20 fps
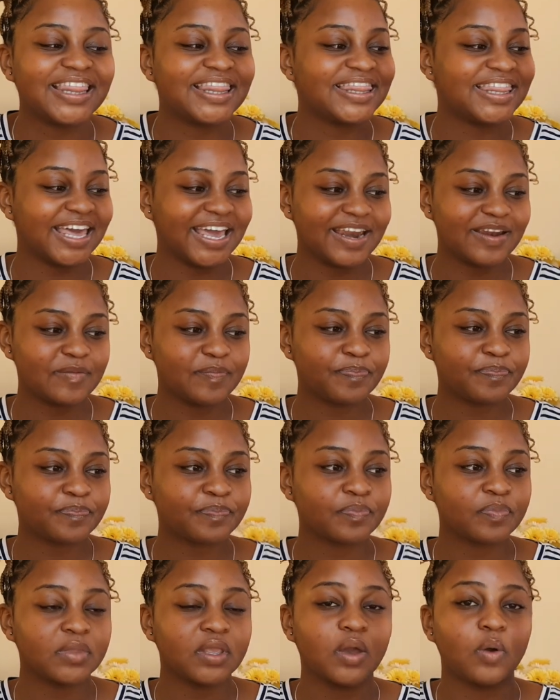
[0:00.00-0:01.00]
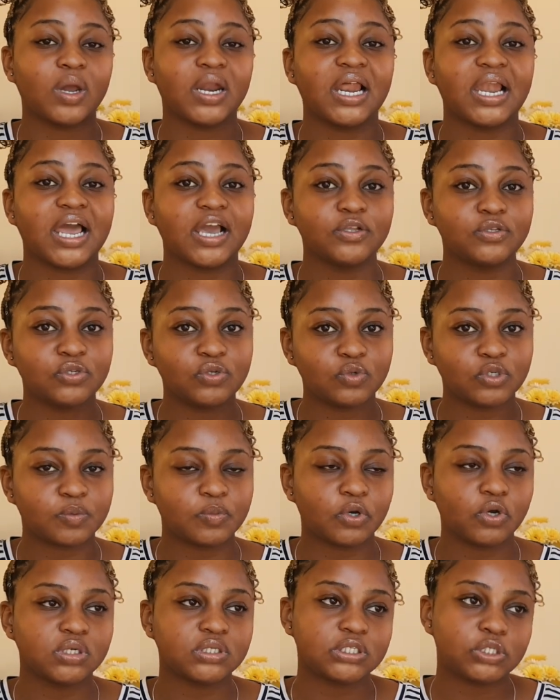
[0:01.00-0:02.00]
and then what I like to do is
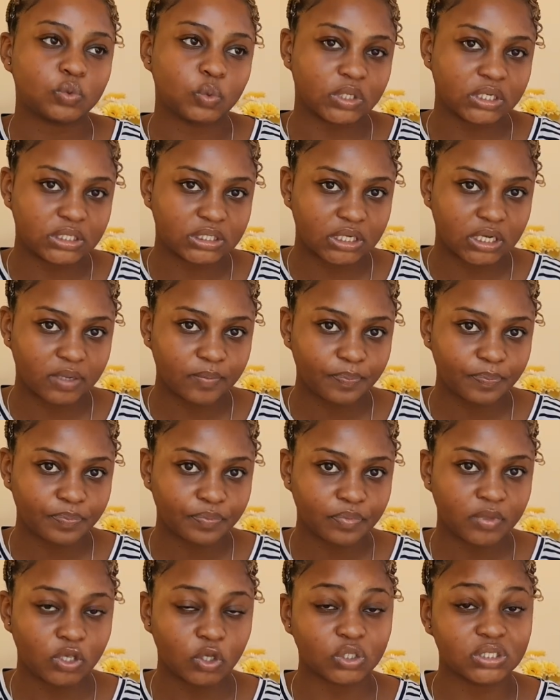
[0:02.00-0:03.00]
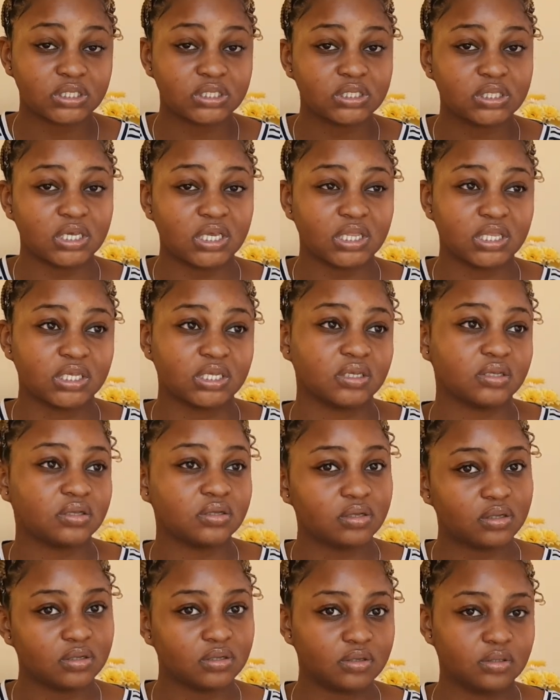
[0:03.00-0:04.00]
because it's winter, it's in the
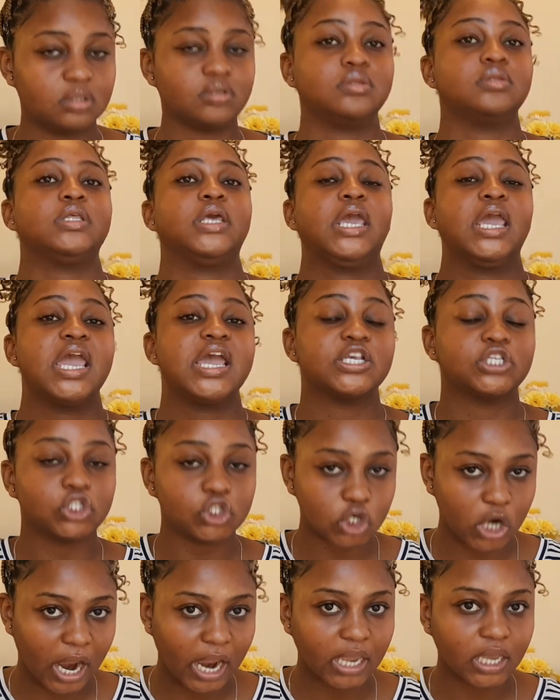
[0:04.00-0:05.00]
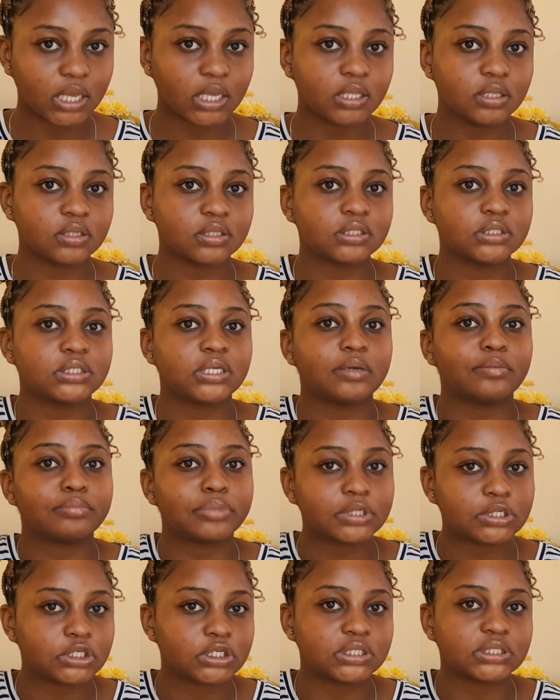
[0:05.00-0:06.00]
the air is dry
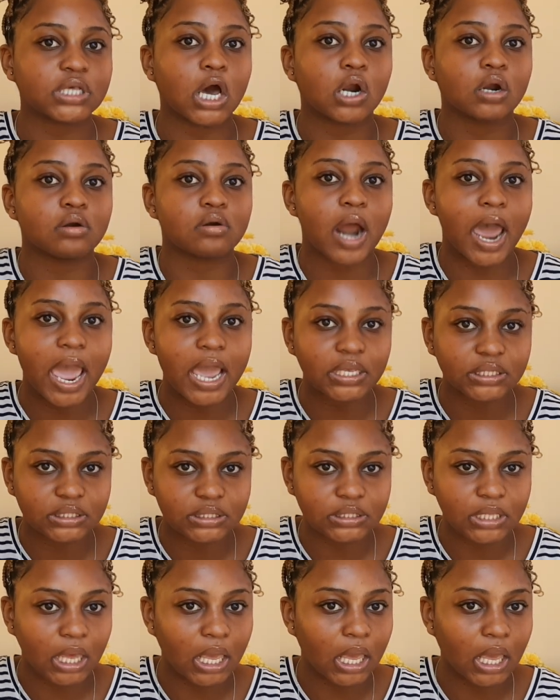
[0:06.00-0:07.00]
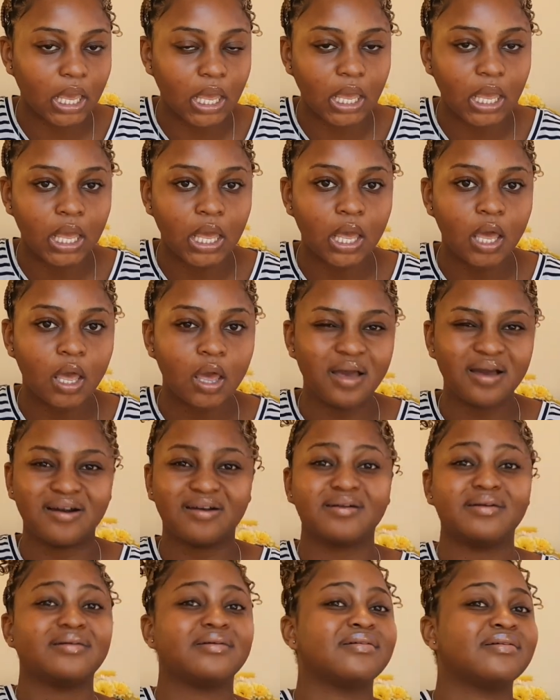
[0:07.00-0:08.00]
temperatures are rising
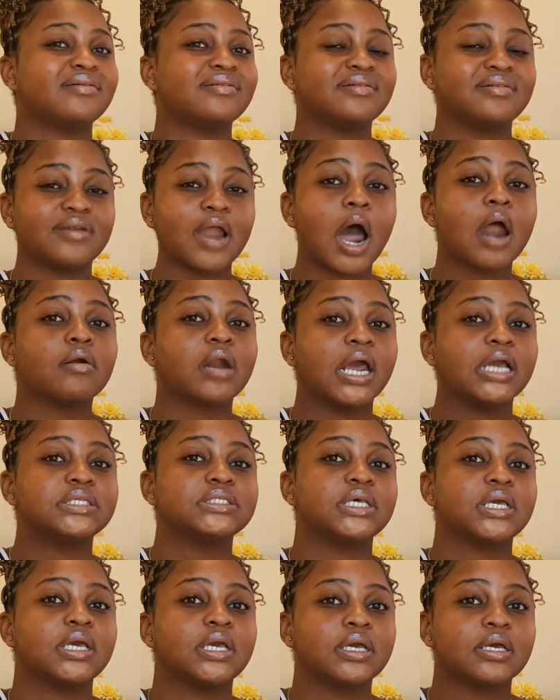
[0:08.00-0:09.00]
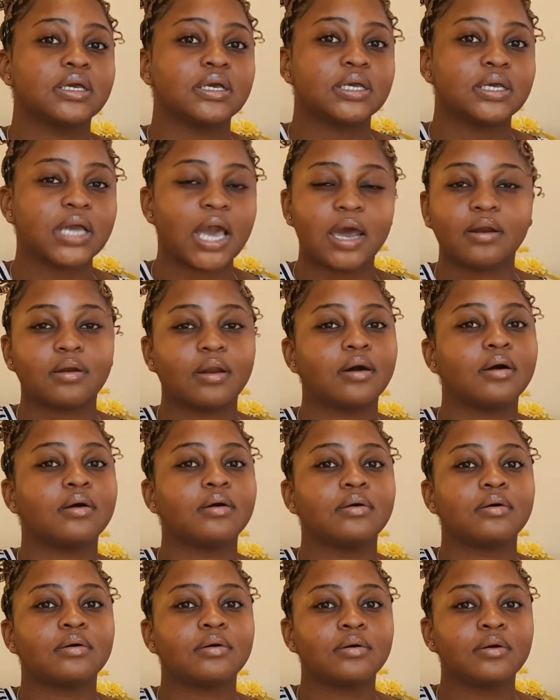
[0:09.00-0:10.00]
or not rising i don't
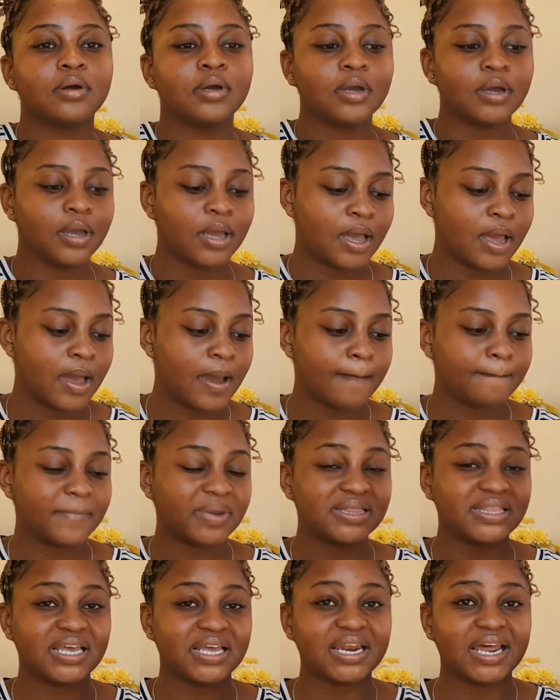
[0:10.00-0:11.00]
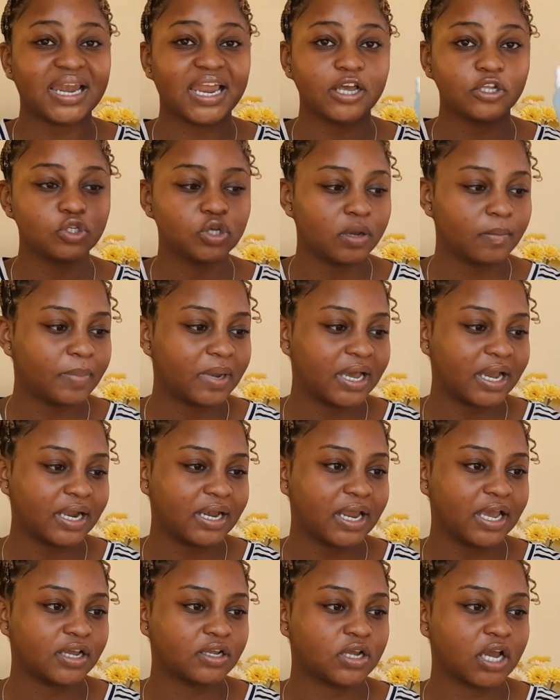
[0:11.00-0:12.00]
know but then i like to apply
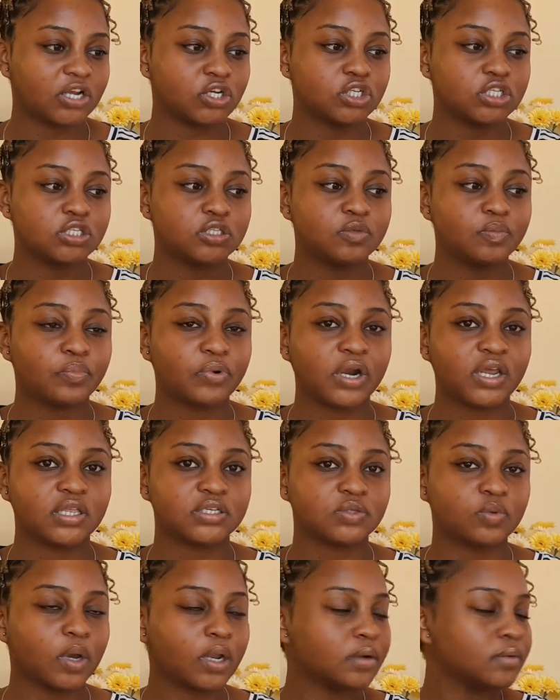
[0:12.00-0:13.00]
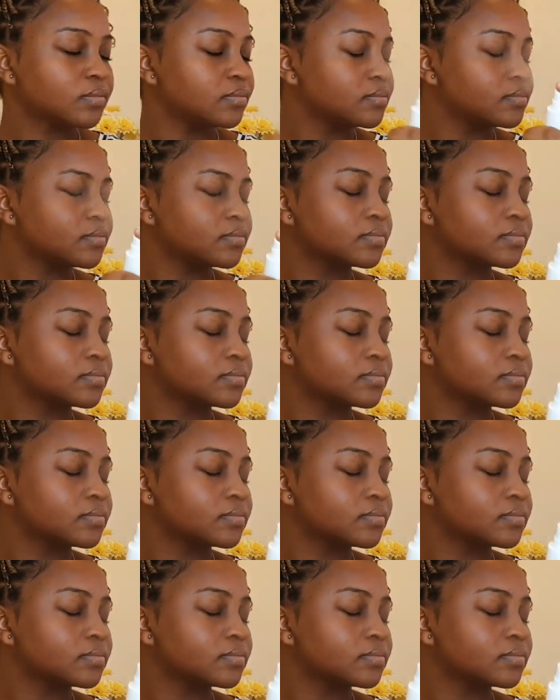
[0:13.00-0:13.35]
like i just spray this one